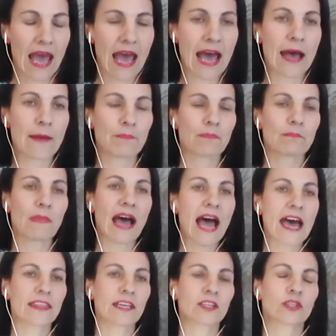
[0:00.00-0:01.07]
My
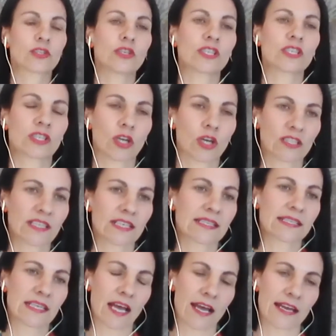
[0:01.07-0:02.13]
other two started
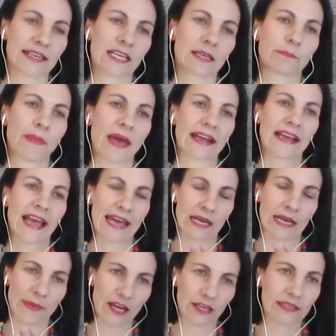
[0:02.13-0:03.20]
signing back at
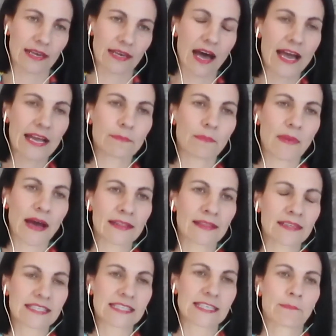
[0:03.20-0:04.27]
about 9
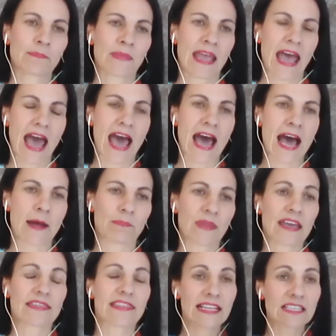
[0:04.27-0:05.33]
months.
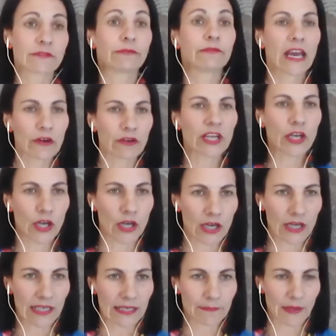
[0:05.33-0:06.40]
That's very
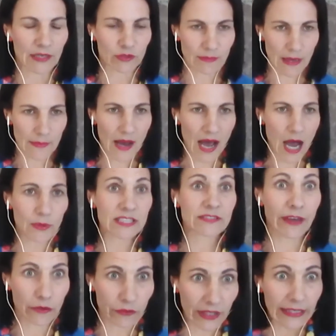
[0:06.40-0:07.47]
early. But remember, I was
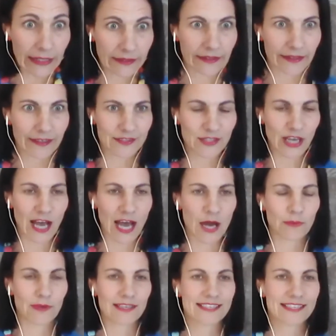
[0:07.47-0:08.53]
very eager. So
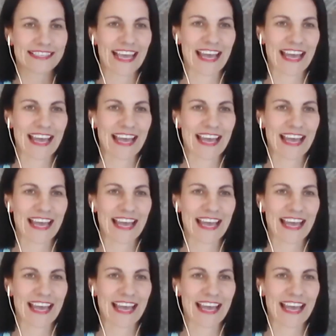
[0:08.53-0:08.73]
I was